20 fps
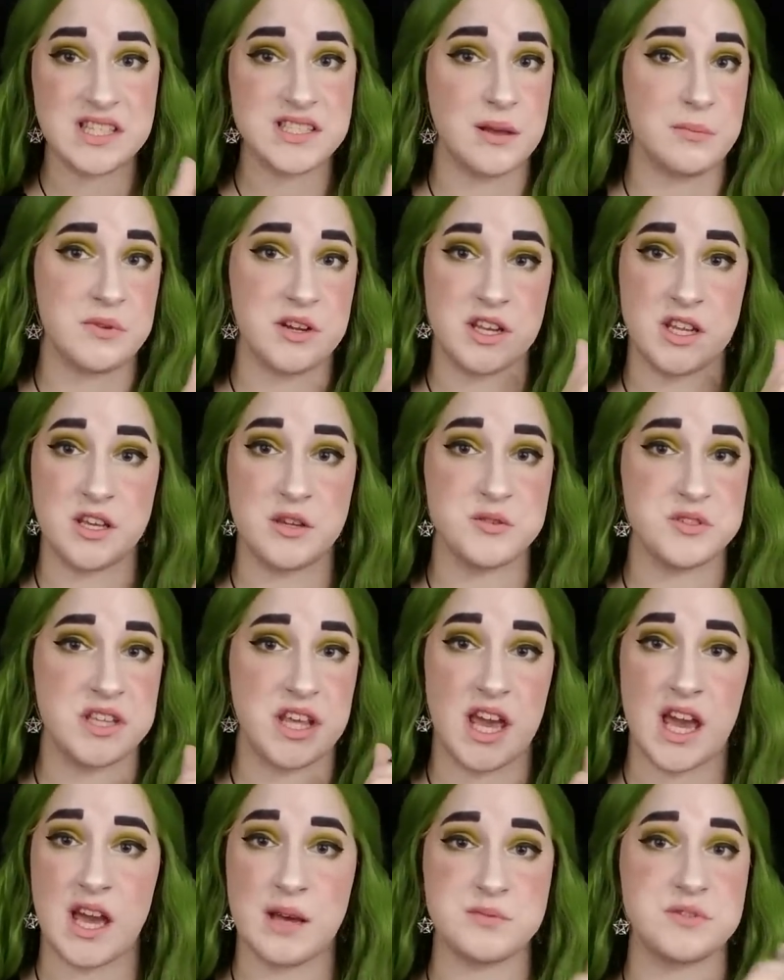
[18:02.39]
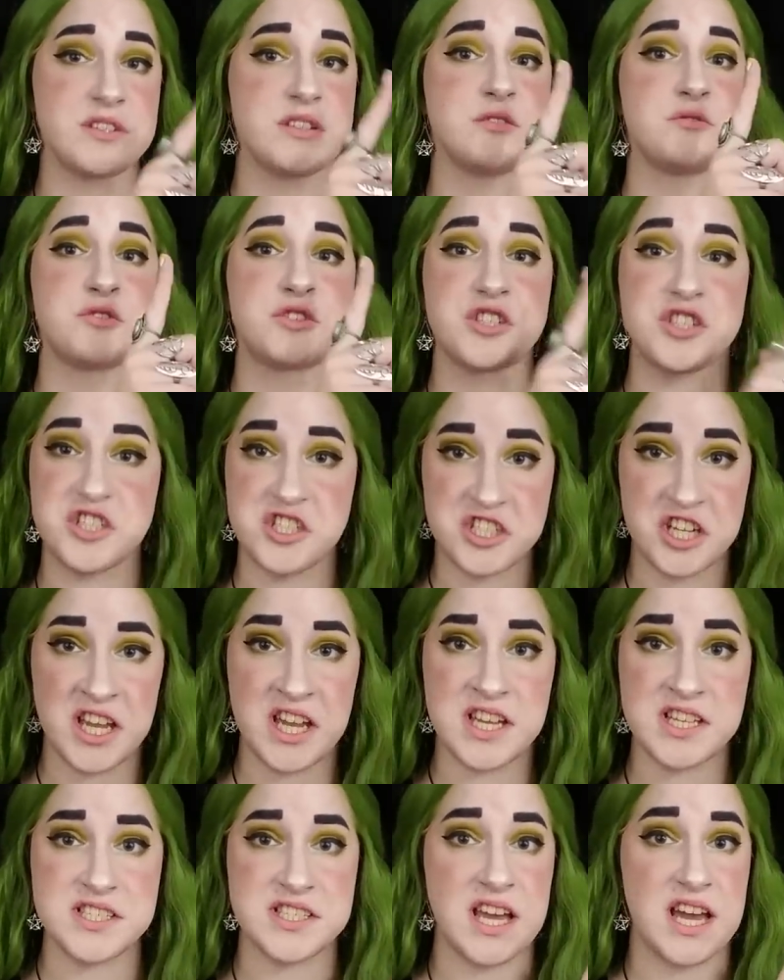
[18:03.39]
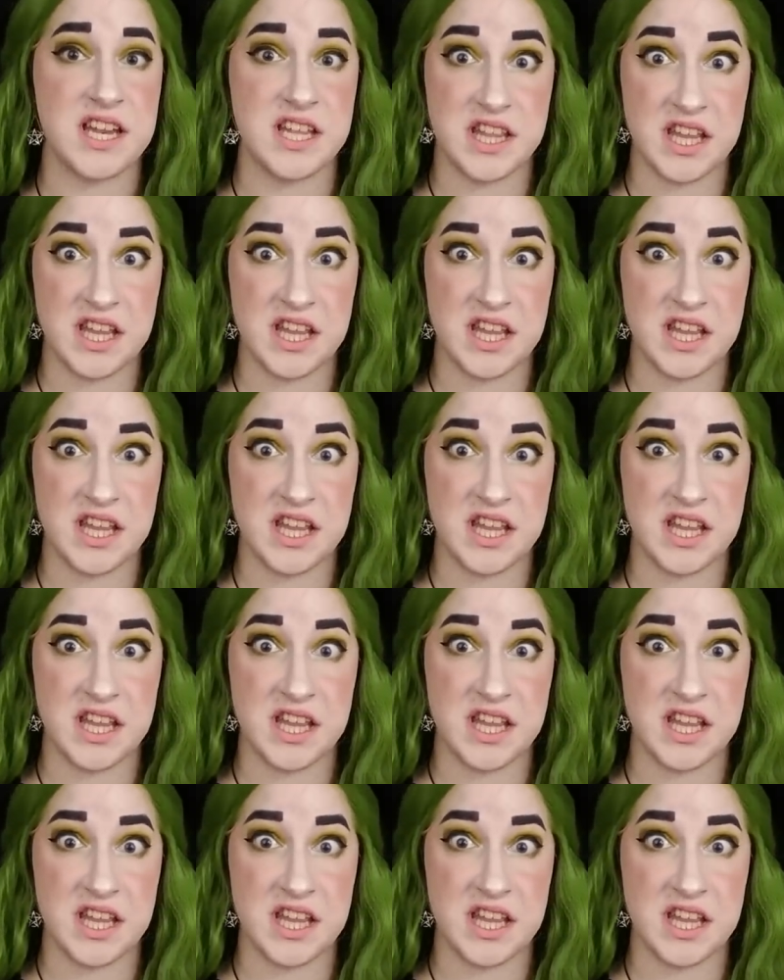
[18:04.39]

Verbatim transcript: I'm gonna use the absolute shiz out of